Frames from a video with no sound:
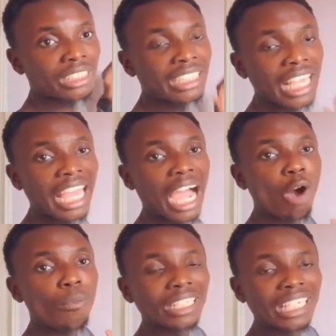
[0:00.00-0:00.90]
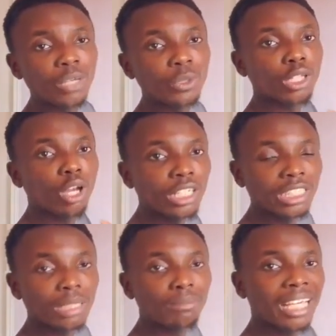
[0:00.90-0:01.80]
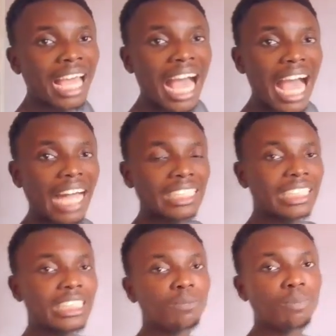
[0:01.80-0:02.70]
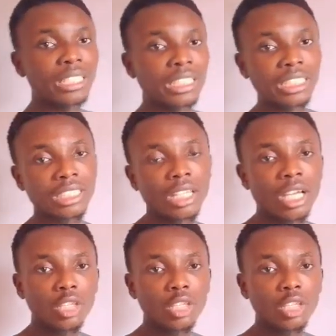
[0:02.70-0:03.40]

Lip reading: There, I'll be dealing with logarithm at its basics.